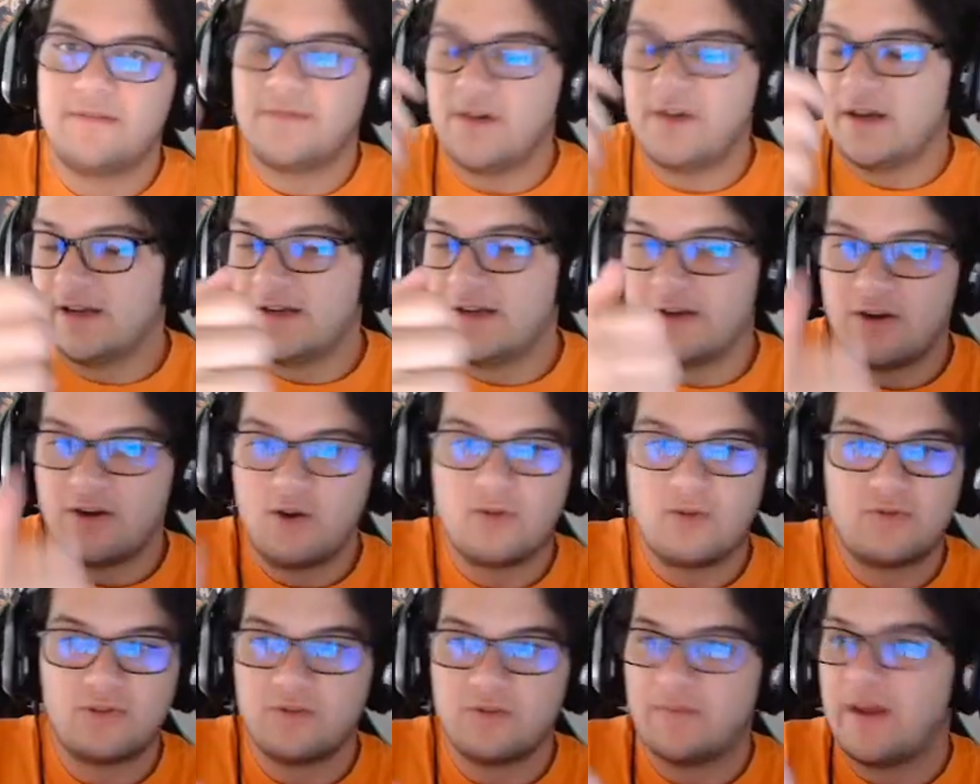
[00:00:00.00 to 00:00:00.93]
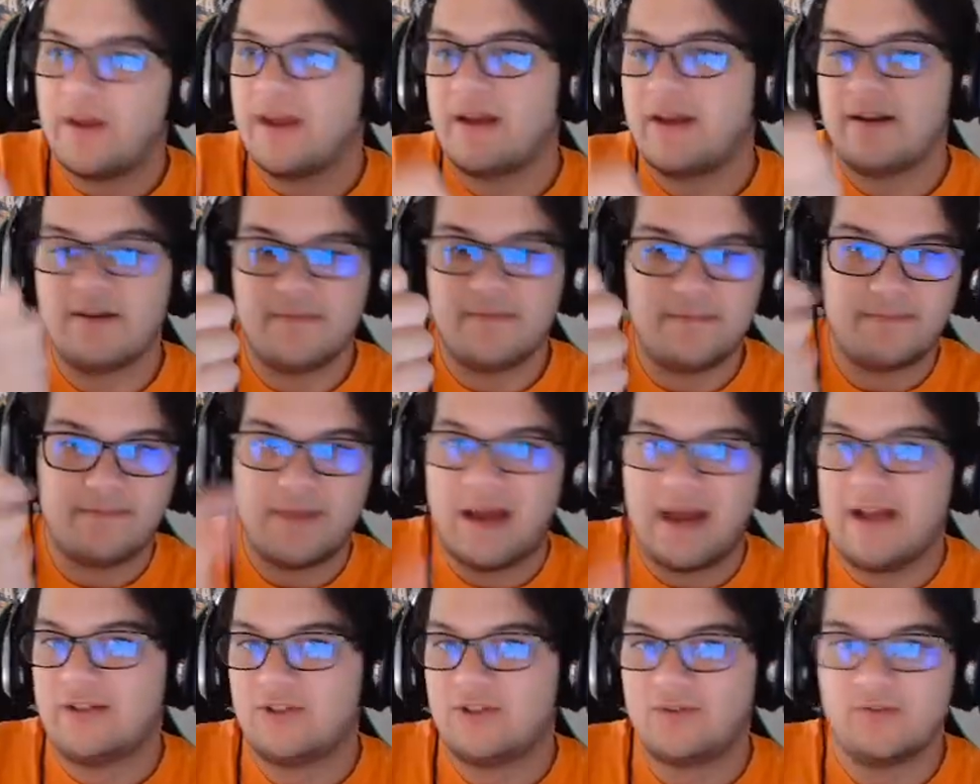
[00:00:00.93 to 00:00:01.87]
Ultraman,
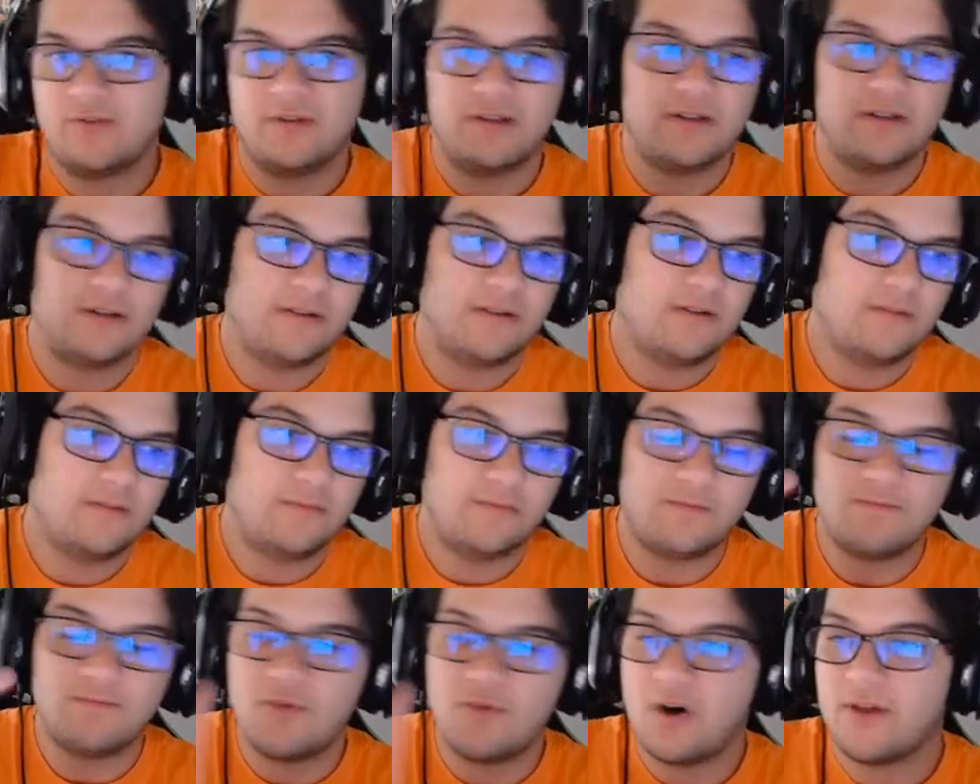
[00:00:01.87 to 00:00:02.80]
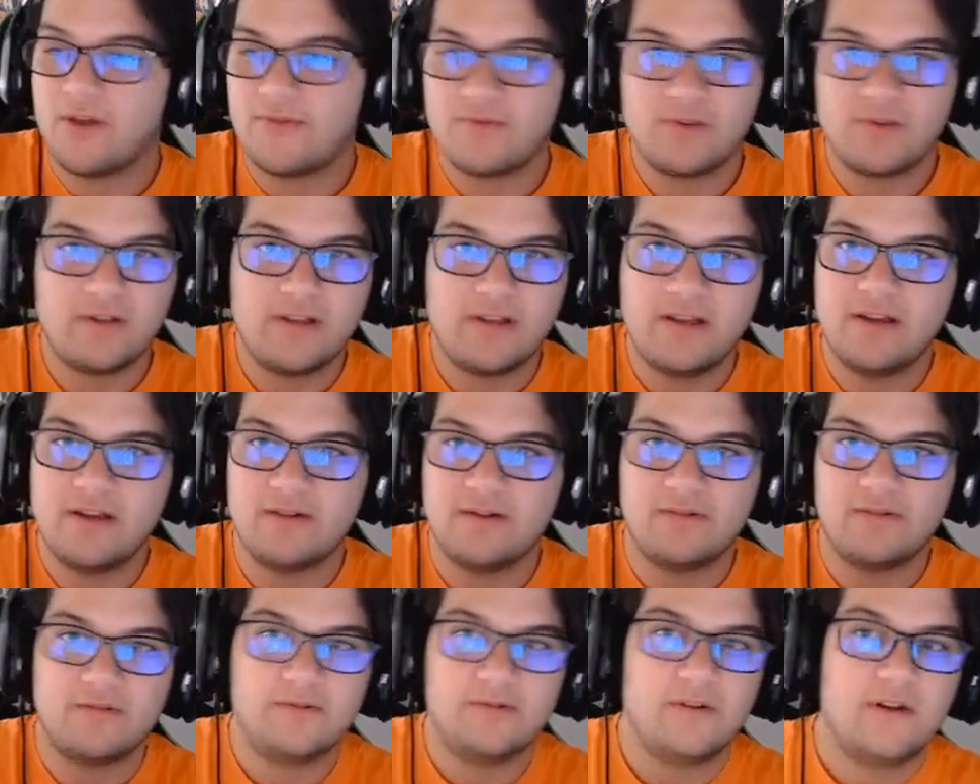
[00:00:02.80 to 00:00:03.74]
Batra, Mothra
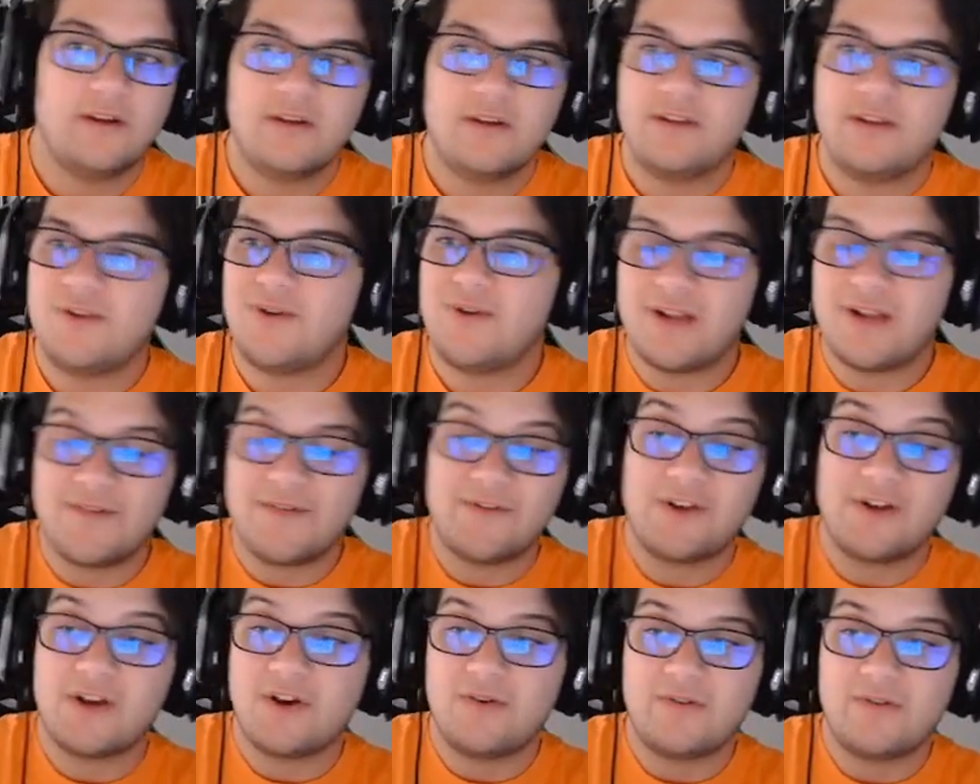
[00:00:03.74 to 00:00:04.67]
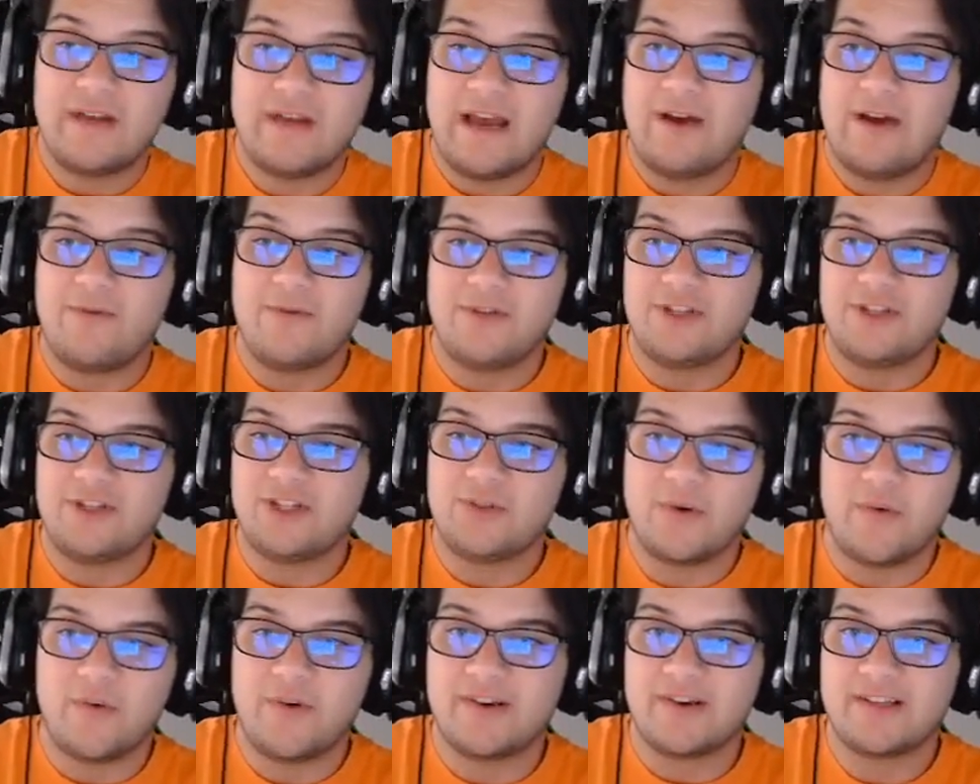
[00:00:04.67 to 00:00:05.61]
Leo. You could even go now with
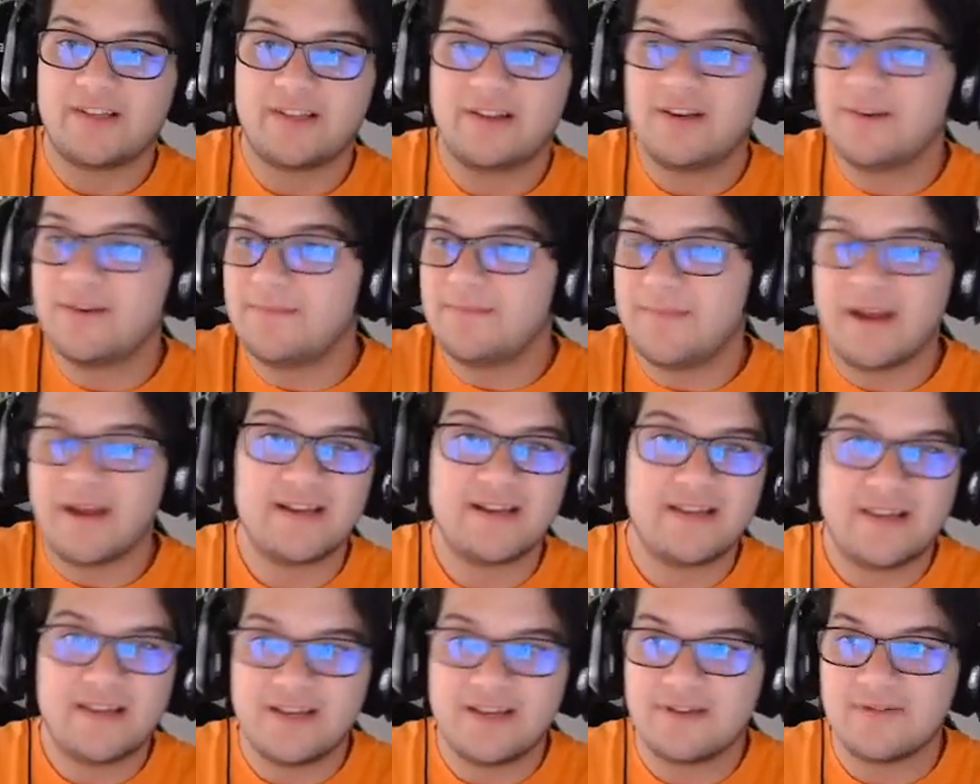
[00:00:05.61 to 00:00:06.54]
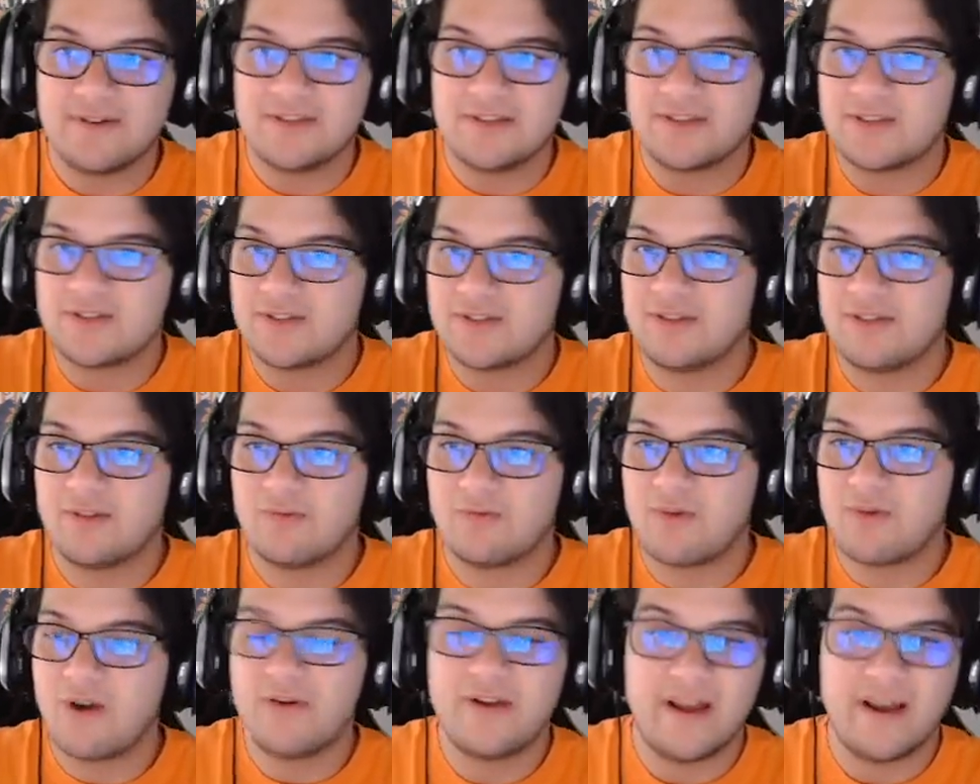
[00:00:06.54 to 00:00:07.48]
G21 as a leader, Mega Gearus, the
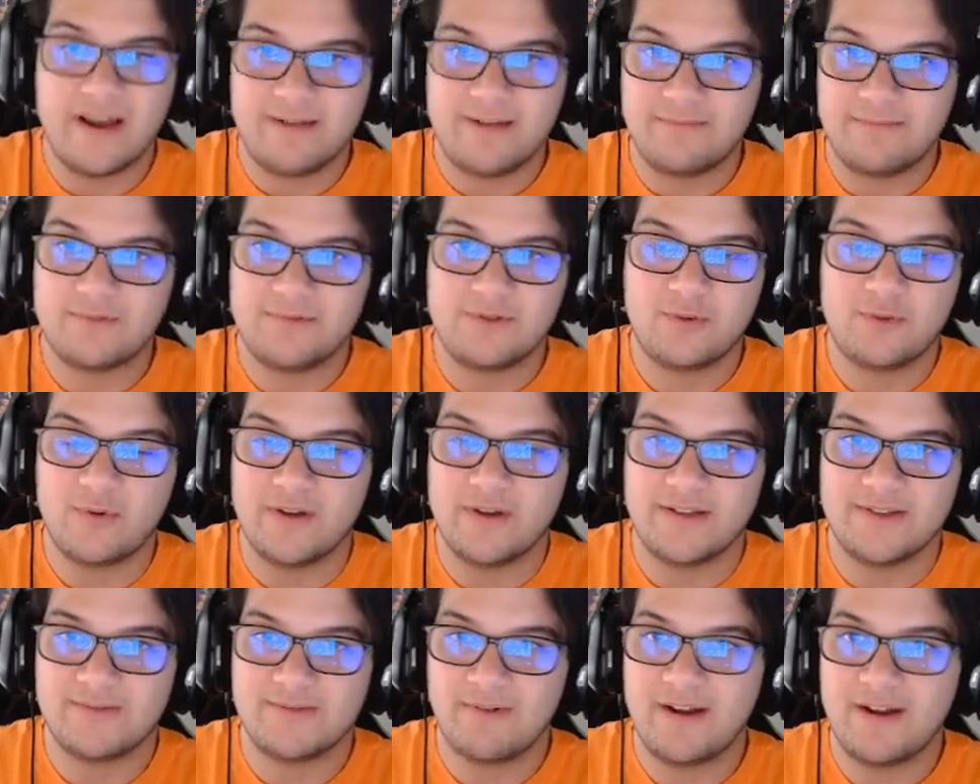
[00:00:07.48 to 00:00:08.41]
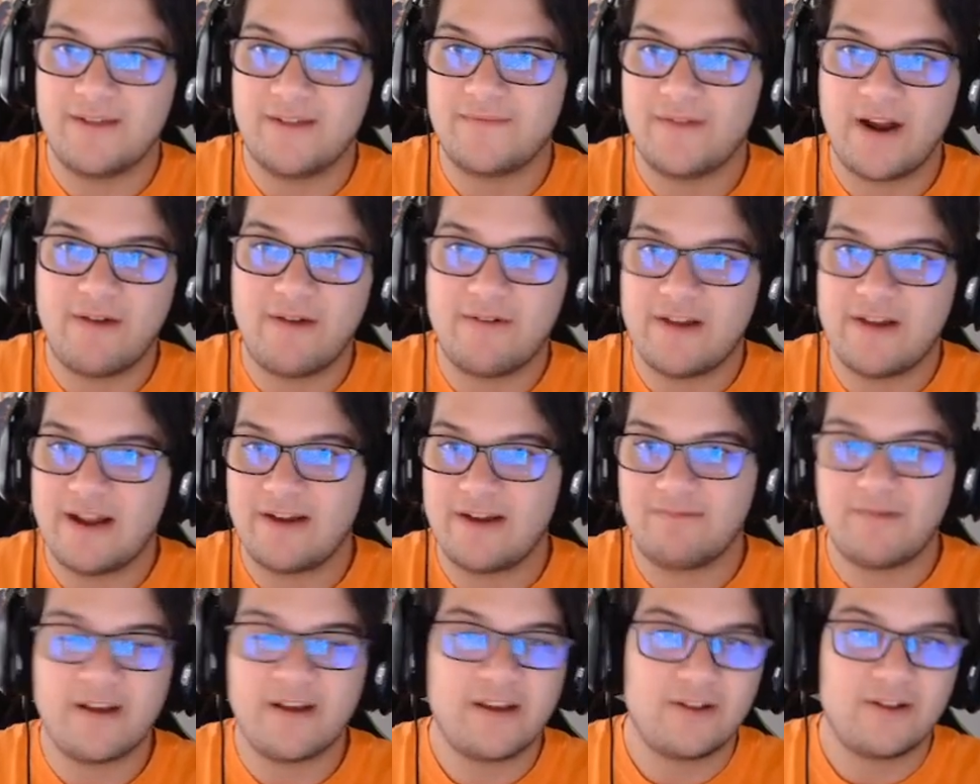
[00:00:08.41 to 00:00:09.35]
Rodan twins, right? Fire Rodan
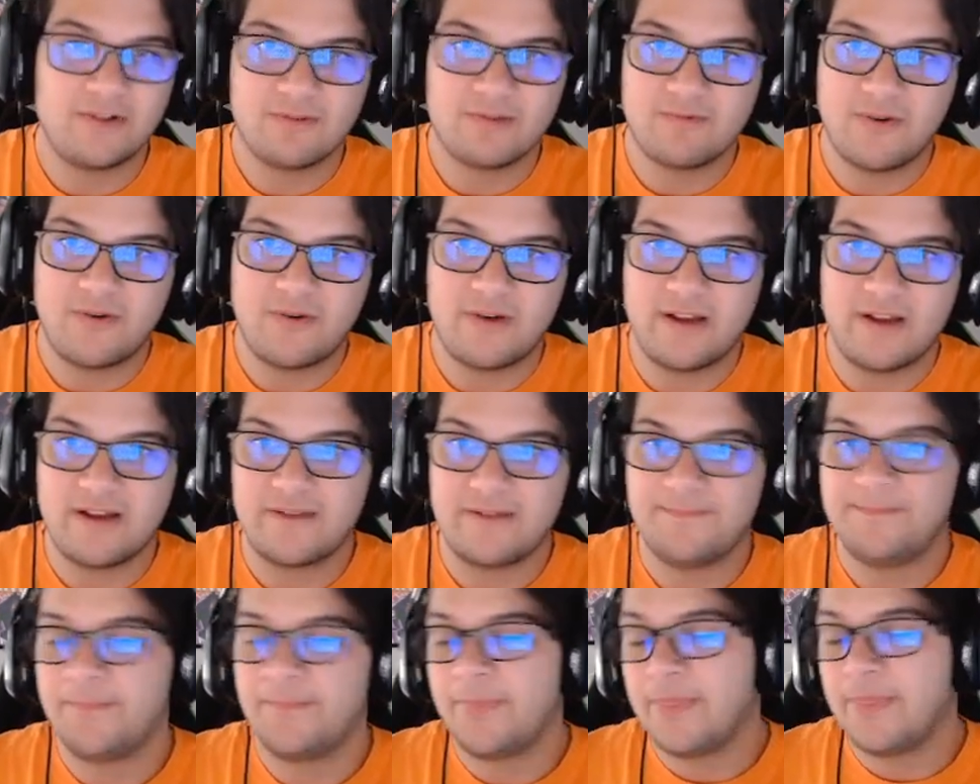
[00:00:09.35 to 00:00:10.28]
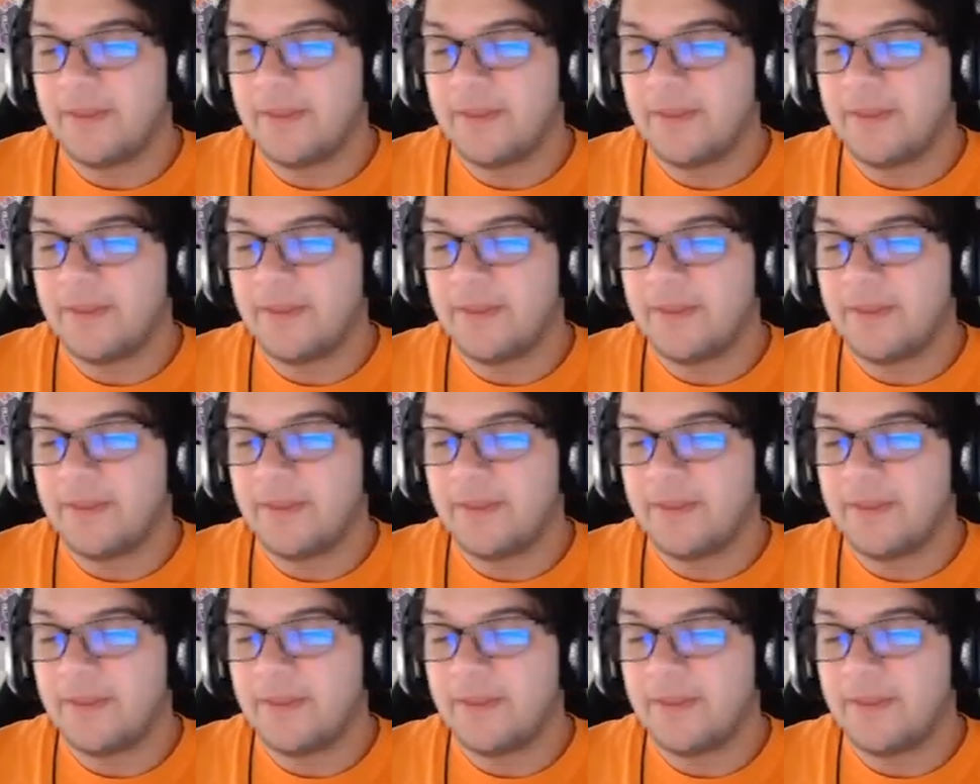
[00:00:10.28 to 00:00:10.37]
and regular Rodan.